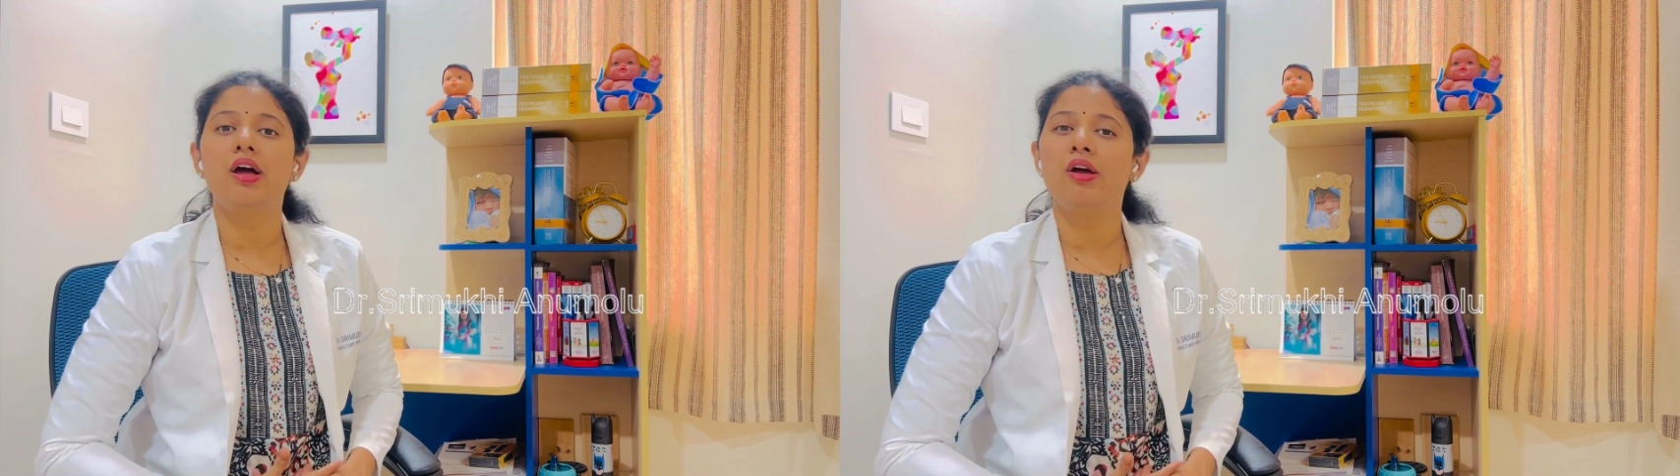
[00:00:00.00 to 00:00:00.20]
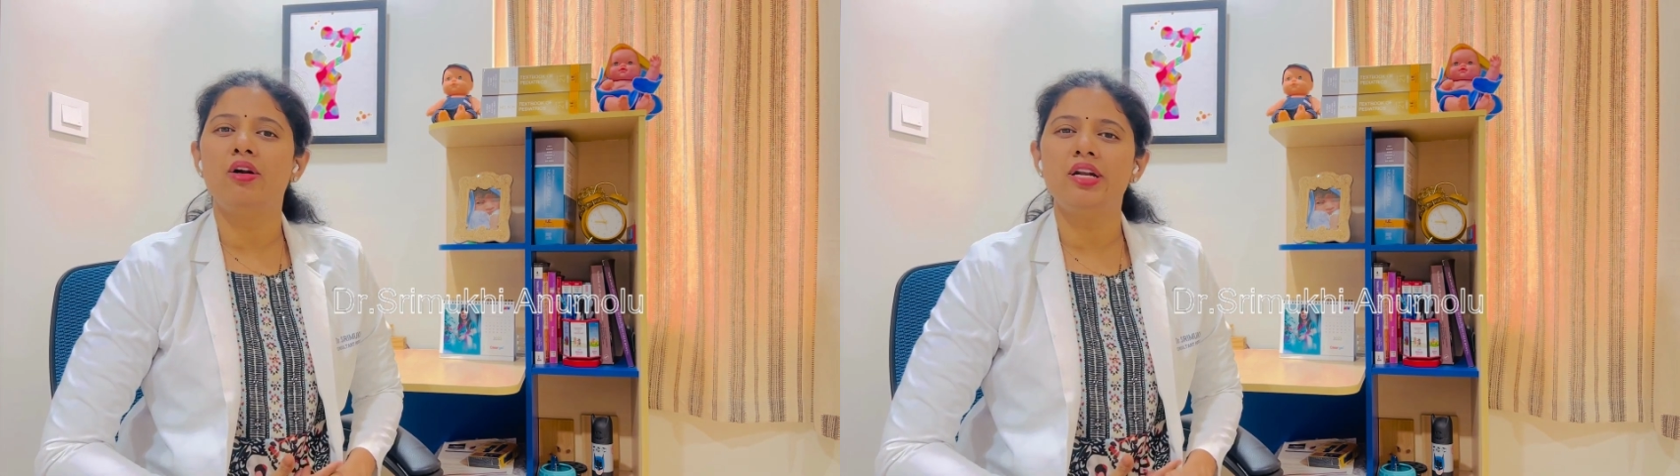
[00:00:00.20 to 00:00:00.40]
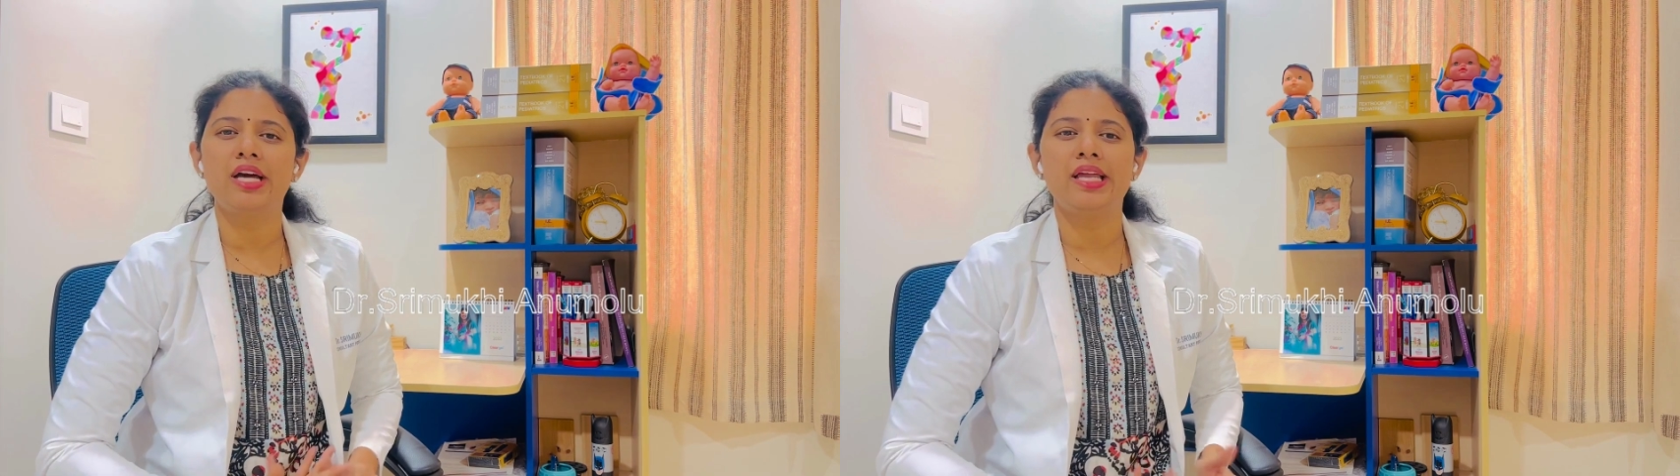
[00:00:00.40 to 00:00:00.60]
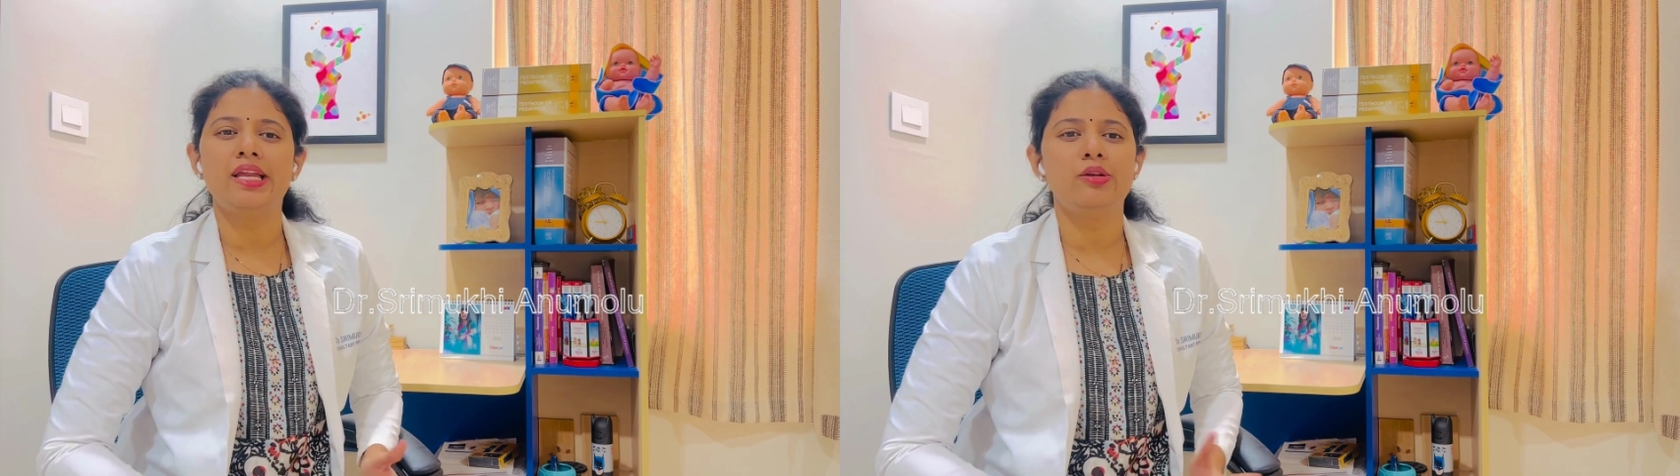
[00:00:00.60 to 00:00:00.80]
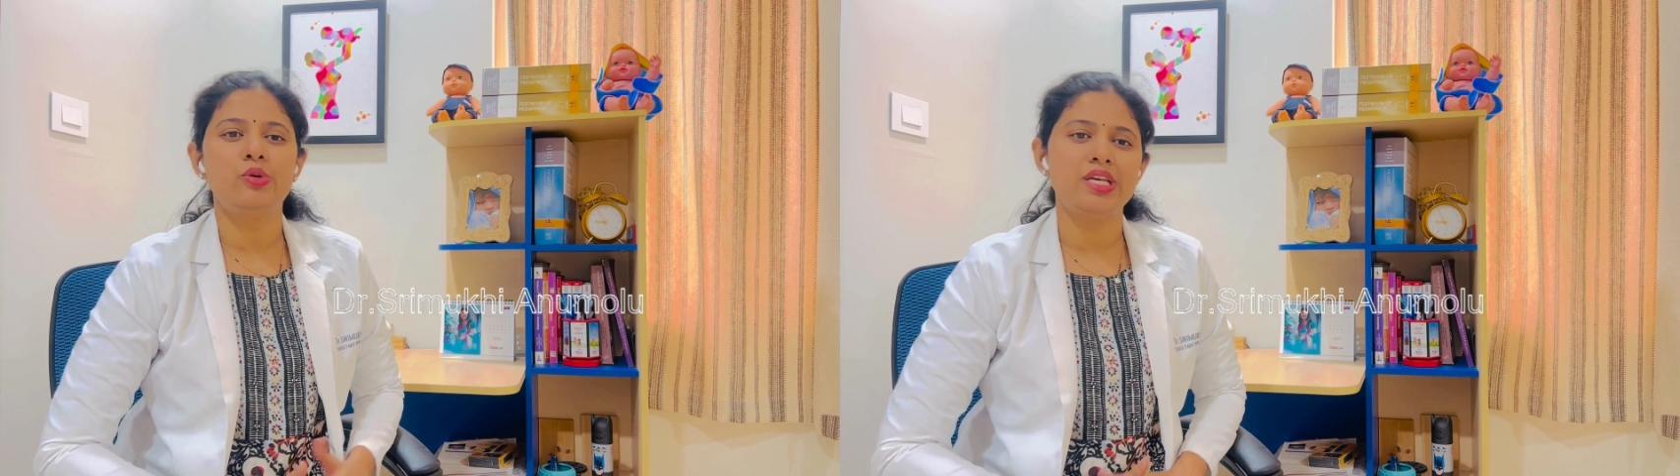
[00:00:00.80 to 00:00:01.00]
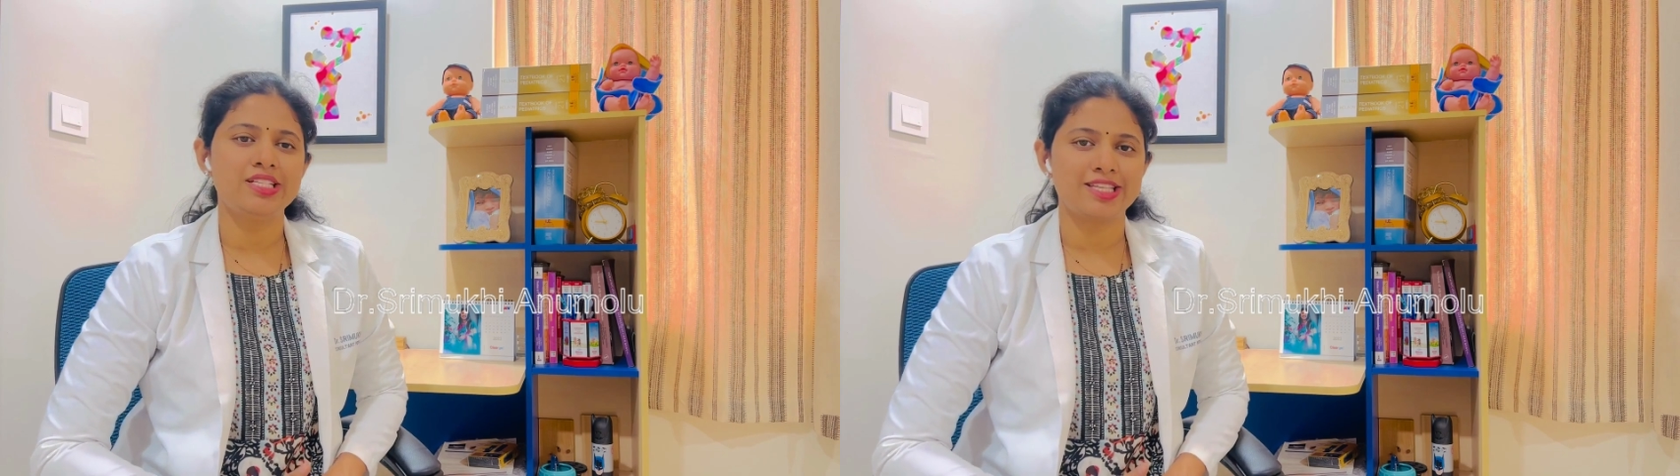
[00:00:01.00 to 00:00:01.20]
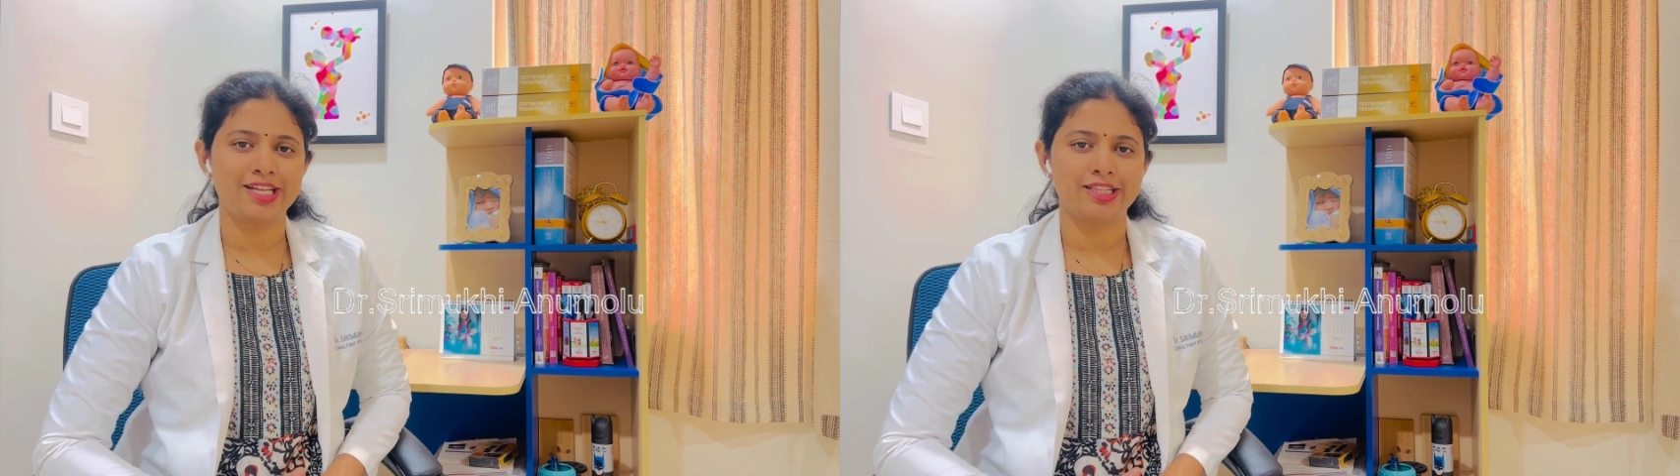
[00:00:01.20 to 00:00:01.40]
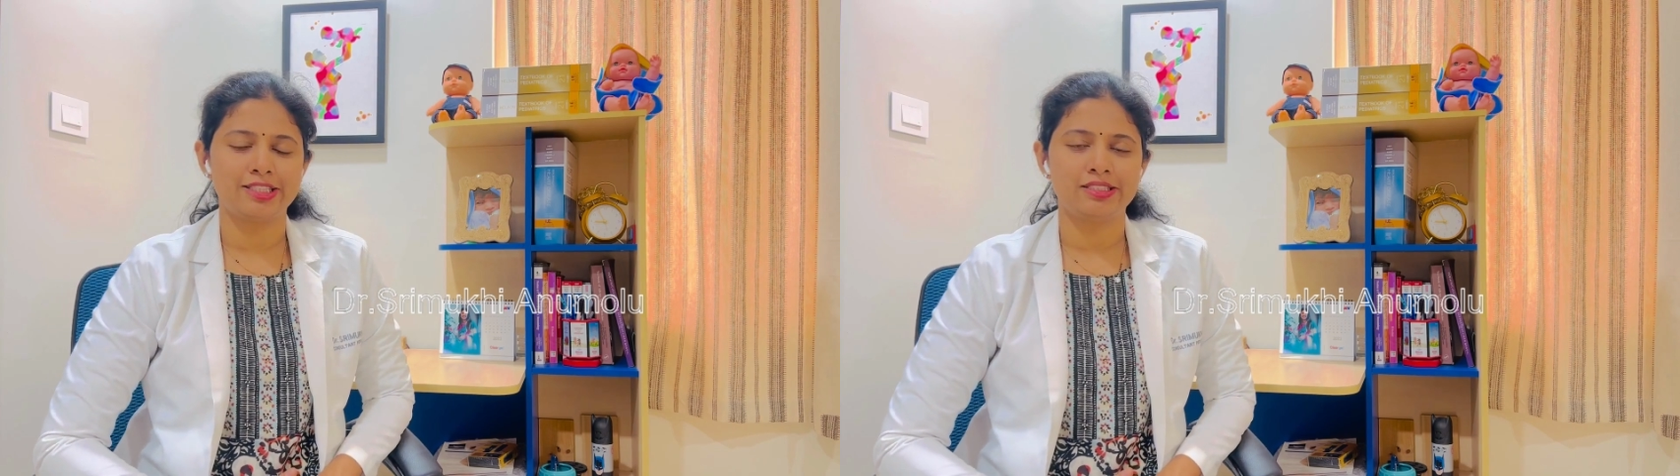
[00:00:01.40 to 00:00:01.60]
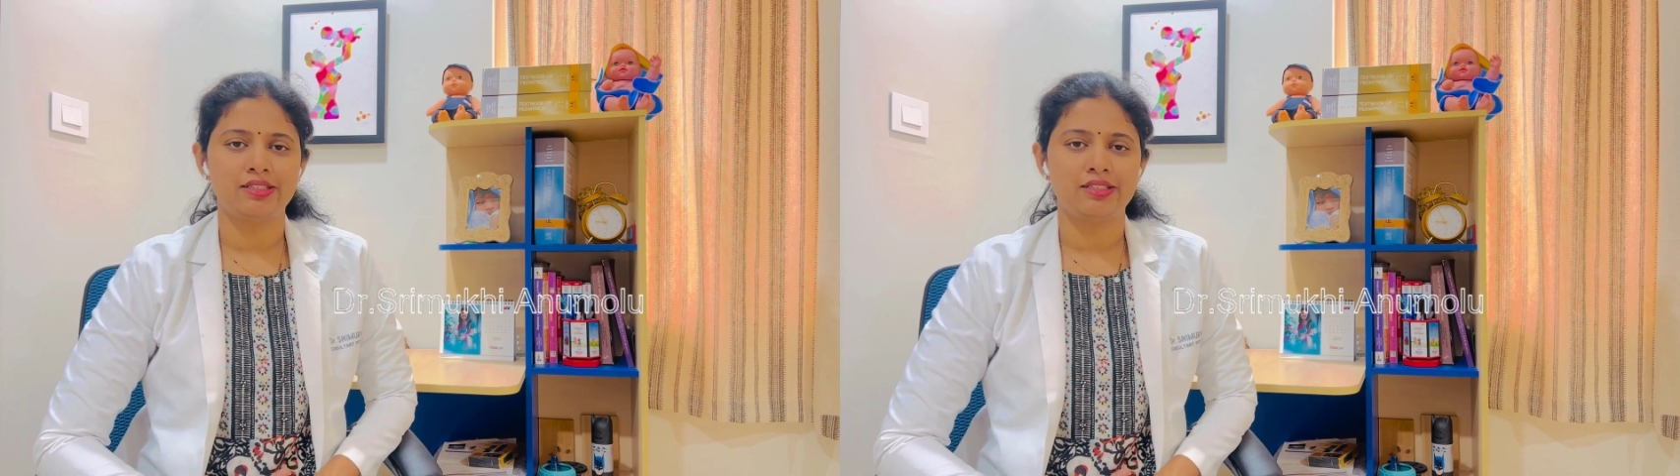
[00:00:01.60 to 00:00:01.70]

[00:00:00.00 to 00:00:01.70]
on Tiny2Teens Health.